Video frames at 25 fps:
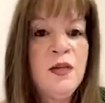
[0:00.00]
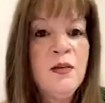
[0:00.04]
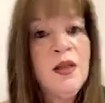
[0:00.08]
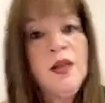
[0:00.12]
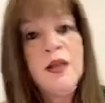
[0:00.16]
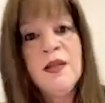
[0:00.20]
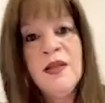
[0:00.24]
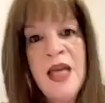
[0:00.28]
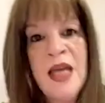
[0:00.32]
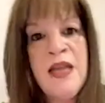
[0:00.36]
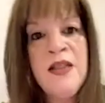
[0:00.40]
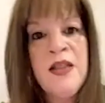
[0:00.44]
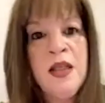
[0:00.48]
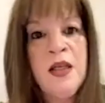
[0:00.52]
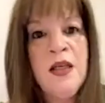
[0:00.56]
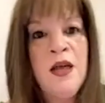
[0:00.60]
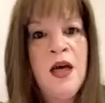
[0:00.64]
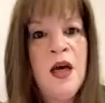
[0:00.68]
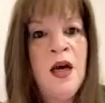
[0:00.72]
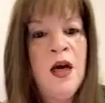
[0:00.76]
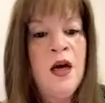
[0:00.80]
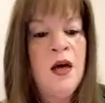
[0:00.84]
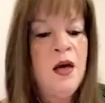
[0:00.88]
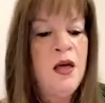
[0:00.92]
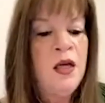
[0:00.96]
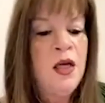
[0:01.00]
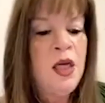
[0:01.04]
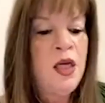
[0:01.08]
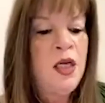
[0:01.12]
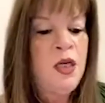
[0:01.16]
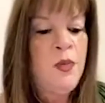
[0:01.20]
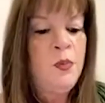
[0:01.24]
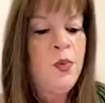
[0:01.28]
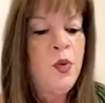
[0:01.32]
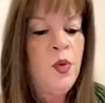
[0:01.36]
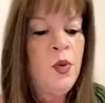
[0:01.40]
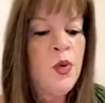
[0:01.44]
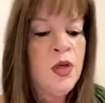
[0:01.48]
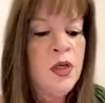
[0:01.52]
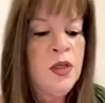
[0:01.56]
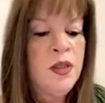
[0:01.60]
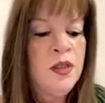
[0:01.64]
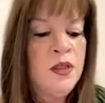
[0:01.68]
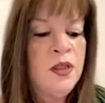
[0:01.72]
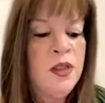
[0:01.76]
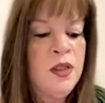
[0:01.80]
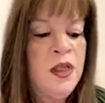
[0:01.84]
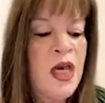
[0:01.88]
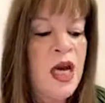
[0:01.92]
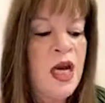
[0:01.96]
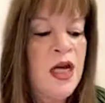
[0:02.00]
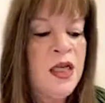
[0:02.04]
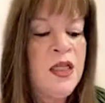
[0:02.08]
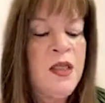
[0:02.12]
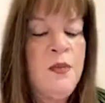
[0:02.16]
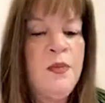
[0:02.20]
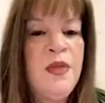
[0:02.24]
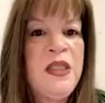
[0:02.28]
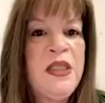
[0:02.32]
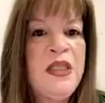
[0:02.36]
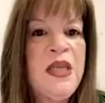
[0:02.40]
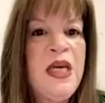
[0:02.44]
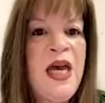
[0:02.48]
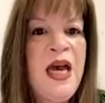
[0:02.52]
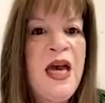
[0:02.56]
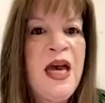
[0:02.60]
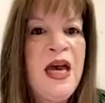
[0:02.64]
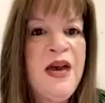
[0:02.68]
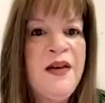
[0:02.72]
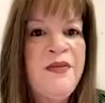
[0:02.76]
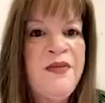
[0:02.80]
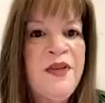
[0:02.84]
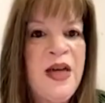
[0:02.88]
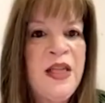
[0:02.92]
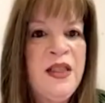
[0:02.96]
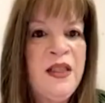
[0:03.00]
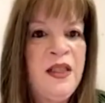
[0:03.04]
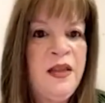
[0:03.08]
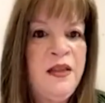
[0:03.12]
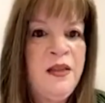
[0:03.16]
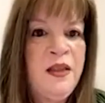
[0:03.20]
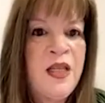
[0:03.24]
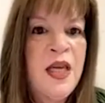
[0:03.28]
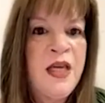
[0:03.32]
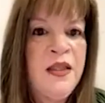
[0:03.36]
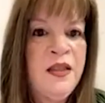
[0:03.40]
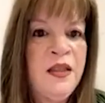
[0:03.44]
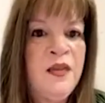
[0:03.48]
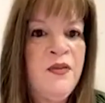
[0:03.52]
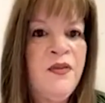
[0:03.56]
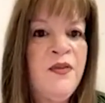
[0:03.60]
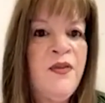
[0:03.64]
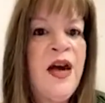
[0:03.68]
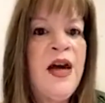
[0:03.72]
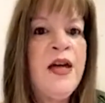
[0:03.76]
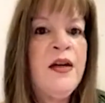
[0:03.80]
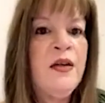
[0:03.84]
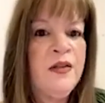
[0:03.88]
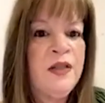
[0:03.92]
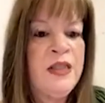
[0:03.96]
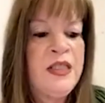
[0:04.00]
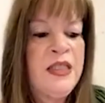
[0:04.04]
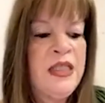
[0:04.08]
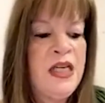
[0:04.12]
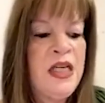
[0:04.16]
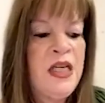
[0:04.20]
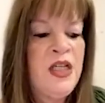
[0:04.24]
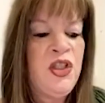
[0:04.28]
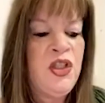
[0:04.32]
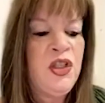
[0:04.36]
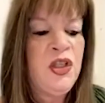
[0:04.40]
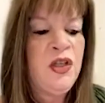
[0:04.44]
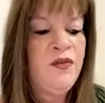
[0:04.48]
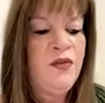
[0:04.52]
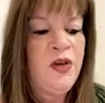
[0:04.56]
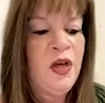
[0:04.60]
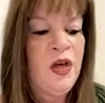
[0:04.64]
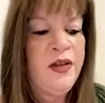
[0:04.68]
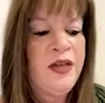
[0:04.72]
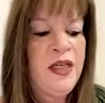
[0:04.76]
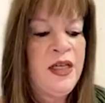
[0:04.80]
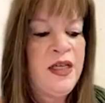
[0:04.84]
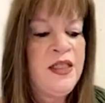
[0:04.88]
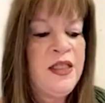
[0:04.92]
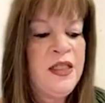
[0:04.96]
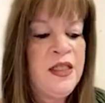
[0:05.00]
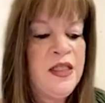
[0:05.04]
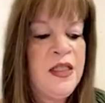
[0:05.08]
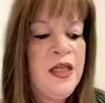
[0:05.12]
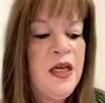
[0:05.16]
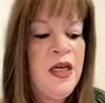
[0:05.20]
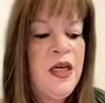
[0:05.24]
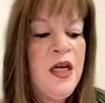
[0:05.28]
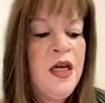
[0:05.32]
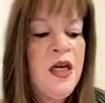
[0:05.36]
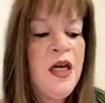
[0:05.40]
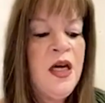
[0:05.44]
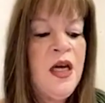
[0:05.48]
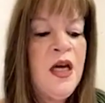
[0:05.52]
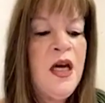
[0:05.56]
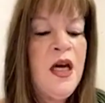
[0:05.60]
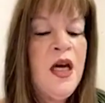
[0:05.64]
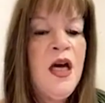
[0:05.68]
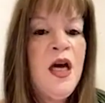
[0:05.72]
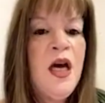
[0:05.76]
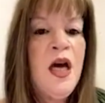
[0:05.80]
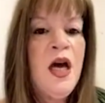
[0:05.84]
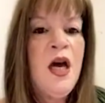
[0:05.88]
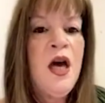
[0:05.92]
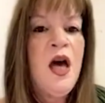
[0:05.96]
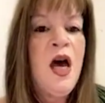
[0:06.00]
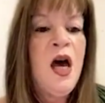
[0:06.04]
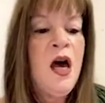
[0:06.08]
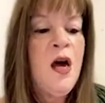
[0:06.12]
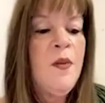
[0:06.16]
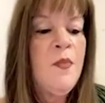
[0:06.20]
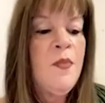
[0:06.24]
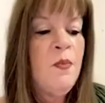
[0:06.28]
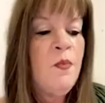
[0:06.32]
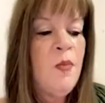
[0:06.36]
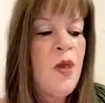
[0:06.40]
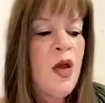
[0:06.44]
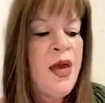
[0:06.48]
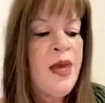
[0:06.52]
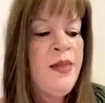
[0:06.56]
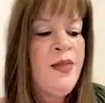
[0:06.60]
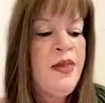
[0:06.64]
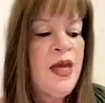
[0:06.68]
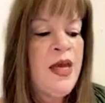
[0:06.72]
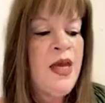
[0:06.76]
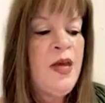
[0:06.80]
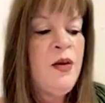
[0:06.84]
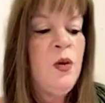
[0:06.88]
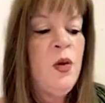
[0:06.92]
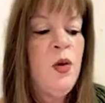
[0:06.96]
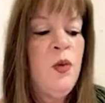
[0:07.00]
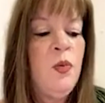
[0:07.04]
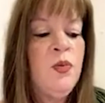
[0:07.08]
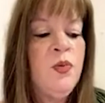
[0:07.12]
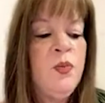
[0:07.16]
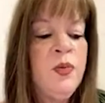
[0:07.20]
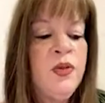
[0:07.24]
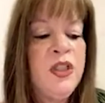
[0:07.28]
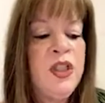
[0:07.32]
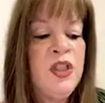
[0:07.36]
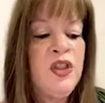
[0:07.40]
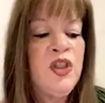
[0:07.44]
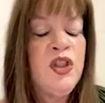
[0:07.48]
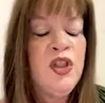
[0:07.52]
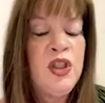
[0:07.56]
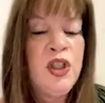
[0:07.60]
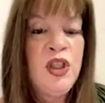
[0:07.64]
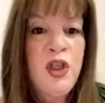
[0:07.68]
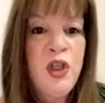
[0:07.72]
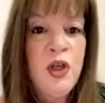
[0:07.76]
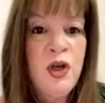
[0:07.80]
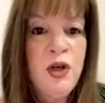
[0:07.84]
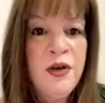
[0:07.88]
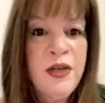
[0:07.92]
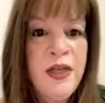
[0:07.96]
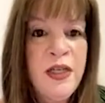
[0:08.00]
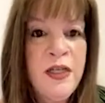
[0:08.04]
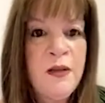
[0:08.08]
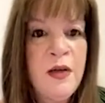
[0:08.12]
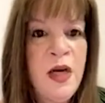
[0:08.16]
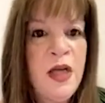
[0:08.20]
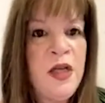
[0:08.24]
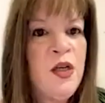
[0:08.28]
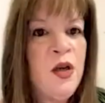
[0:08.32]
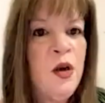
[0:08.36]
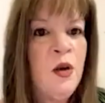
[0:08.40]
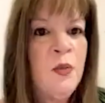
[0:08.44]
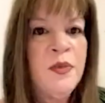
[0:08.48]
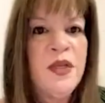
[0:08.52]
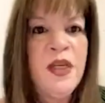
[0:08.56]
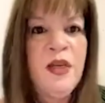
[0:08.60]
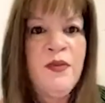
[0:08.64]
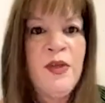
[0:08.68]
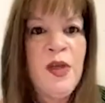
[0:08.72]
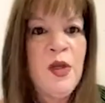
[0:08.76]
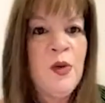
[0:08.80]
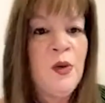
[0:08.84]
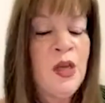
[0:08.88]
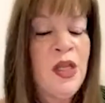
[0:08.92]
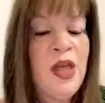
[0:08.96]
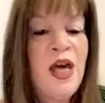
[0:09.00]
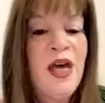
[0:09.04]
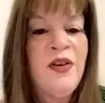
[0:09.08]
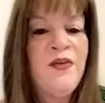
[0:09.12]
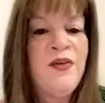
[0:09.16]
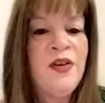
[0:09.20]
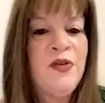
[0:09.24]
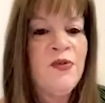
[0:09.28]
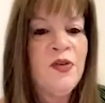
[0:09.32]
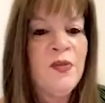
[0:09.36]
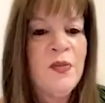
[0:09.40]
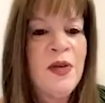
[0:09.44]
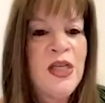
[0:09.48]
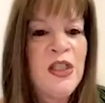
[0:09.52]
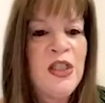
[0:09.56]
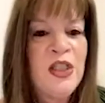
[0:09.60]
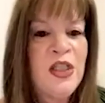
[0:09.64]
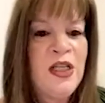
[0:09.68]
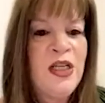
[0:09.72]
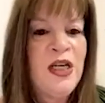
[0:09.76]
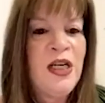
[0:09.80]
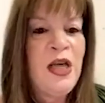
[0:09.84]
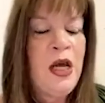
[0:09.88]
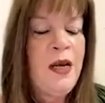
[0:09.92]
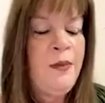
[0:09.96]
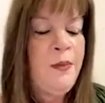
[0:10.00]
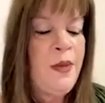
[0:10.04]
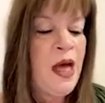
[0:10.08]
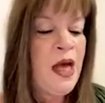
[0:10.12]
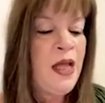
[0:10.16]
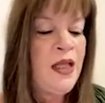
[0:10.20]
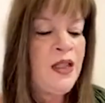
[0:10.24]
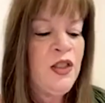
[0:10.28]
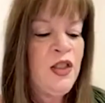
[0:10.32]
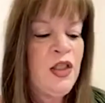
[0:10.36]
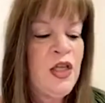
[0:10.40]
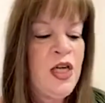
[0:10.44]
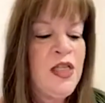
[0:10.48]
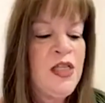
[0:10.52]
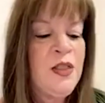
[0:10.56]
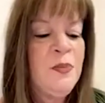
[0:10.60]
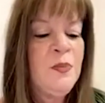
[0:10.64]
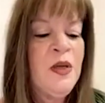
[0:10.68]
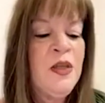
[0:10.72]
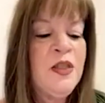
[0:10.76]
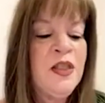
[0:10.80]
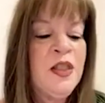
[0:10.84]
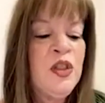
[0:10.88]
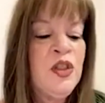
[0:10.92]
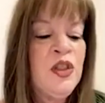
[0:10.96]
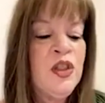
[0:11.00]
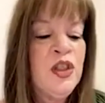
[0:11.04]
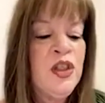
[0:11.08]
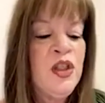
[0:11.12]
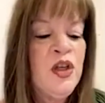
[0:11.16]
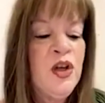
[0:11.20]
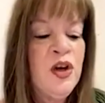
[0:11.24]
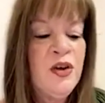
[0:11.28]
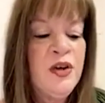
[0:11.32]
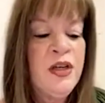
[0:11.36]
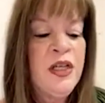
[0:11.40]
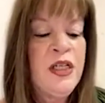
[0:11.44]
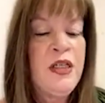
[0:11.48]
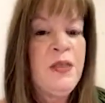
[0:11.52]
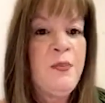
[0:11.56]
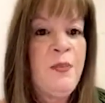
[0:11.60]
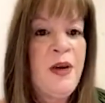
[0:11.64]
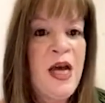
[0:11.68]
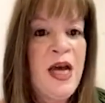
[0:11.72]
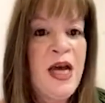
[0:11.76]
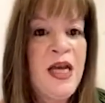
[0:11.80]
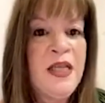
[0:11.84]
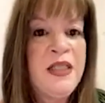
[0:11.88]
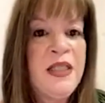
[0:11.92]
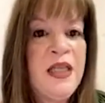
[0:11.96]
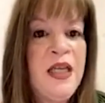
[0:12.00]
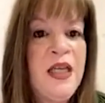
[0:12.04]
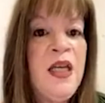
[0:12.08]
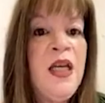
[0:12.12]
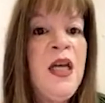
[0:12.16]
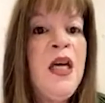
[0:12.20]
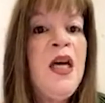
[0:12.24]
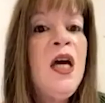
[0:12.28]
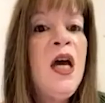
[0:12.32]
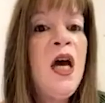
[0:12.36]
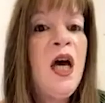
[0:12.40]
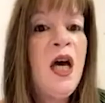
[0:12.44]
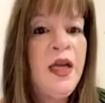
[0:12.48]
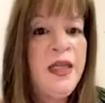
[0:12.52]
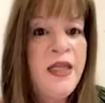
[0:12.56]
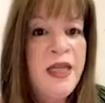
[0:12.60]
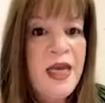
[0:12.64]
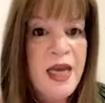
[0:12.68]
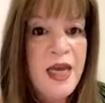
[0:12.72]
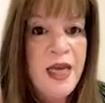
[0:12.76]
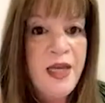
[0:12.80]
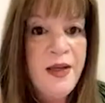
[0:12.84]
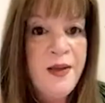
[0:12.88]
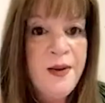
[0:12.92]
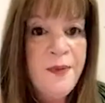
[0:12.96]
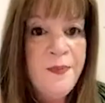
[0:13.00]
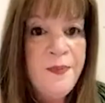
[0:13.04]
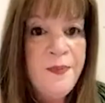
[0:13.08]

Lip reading: that's an important document to have at the finalization of all this. And then with the security, I know I'm giving you a lot of information and I apologize, but the security deposit, again,